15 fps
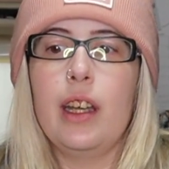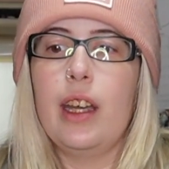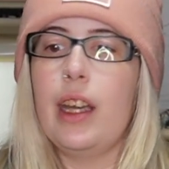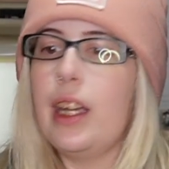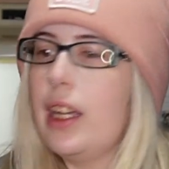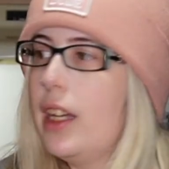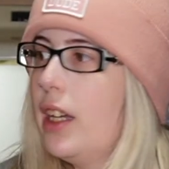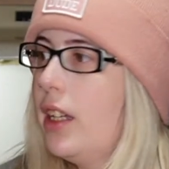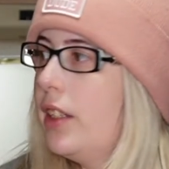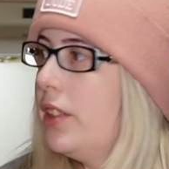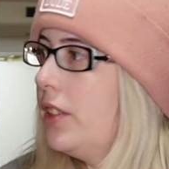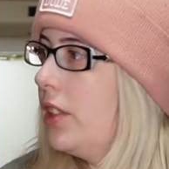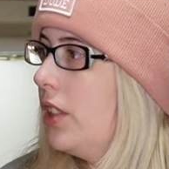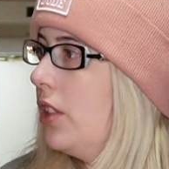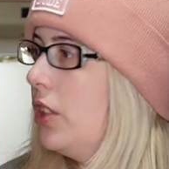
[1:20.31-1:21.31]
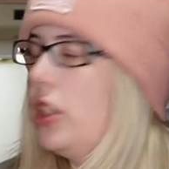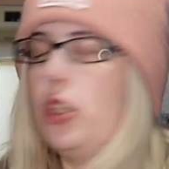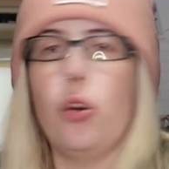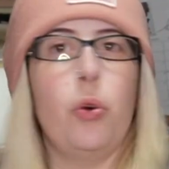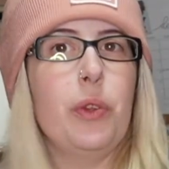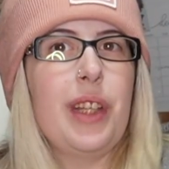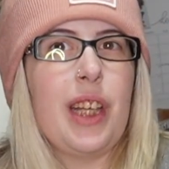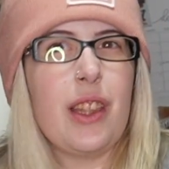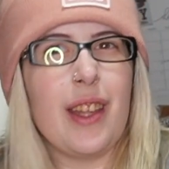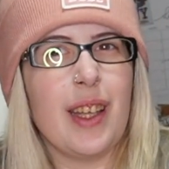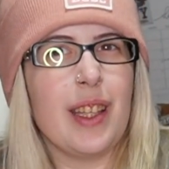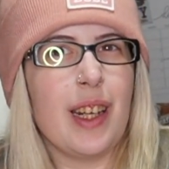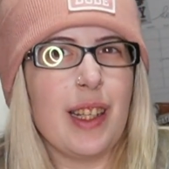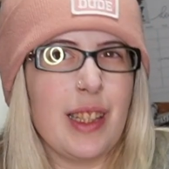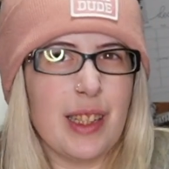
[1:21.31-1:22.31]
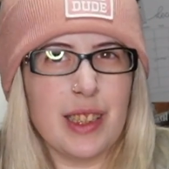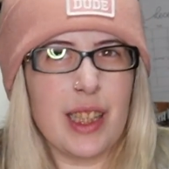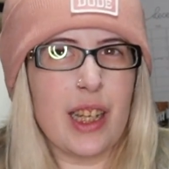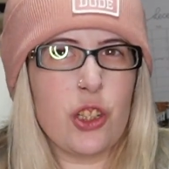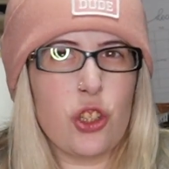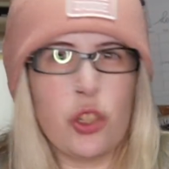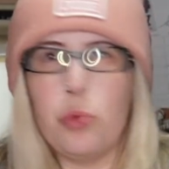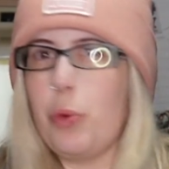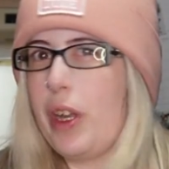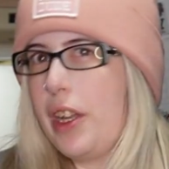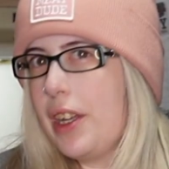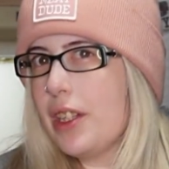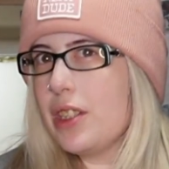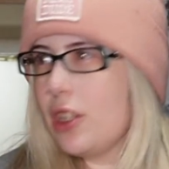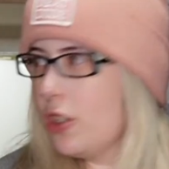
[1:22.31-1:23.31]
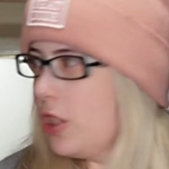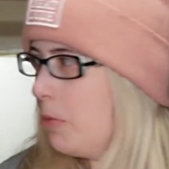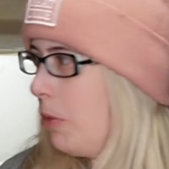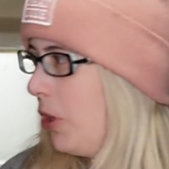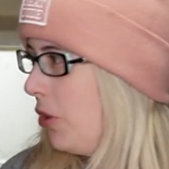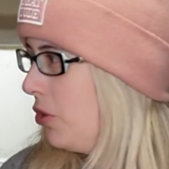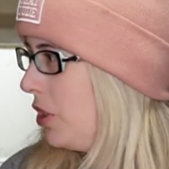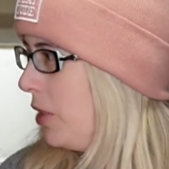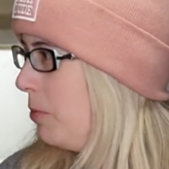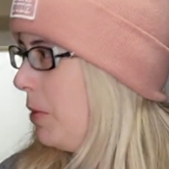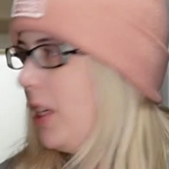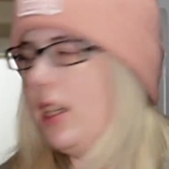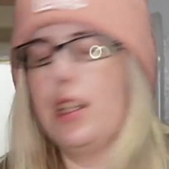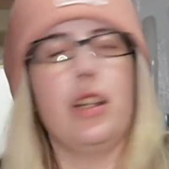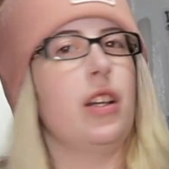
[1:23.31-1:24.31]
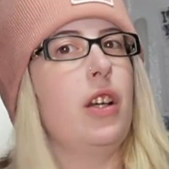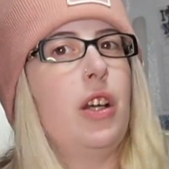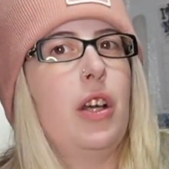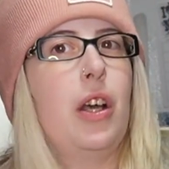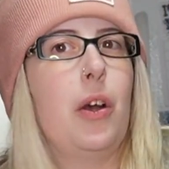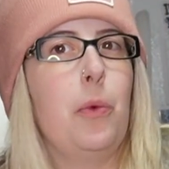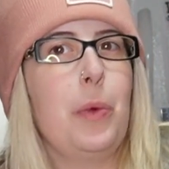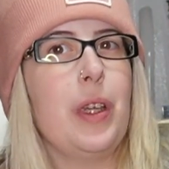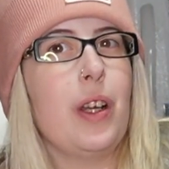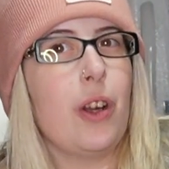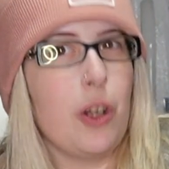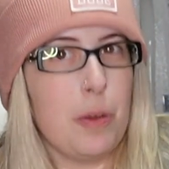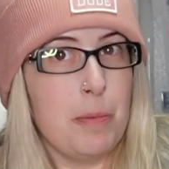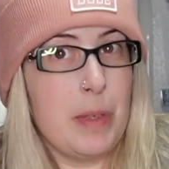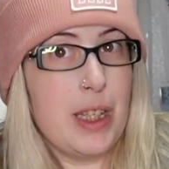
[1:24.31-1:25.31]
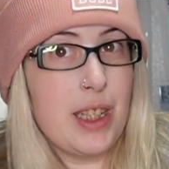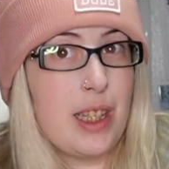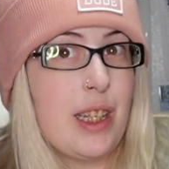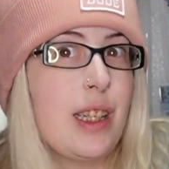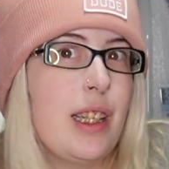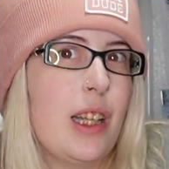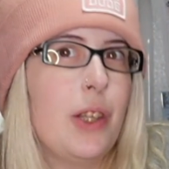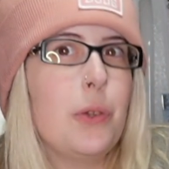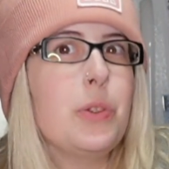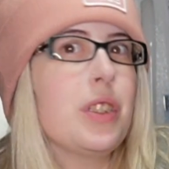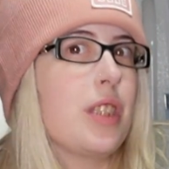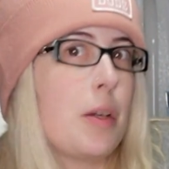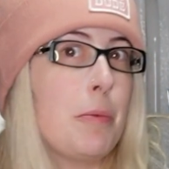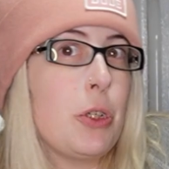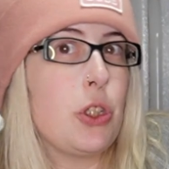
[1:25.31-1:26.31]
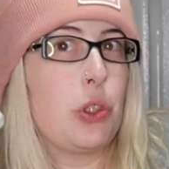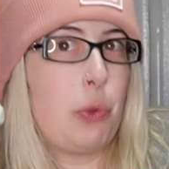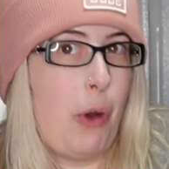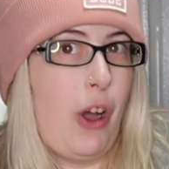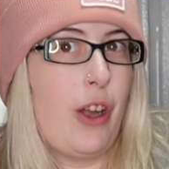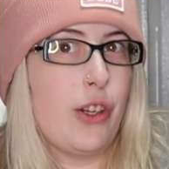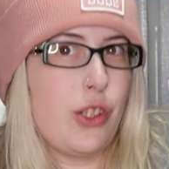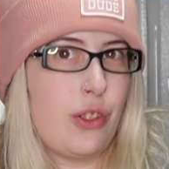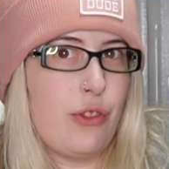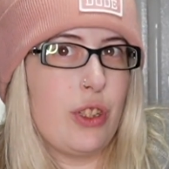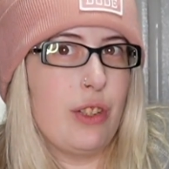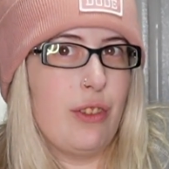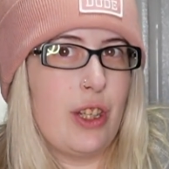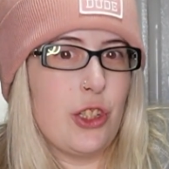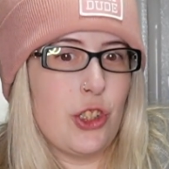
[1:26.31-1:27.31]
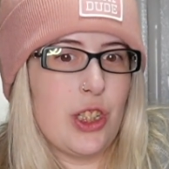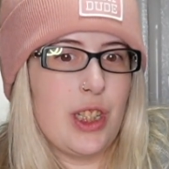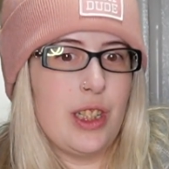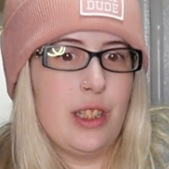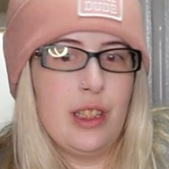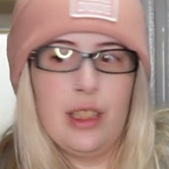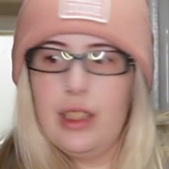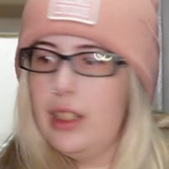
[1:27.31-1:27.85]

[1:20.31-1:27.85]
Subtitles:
And the only thing that I think is actually waiting until tomorrow to make, we are making yellow summer squash for the veggie.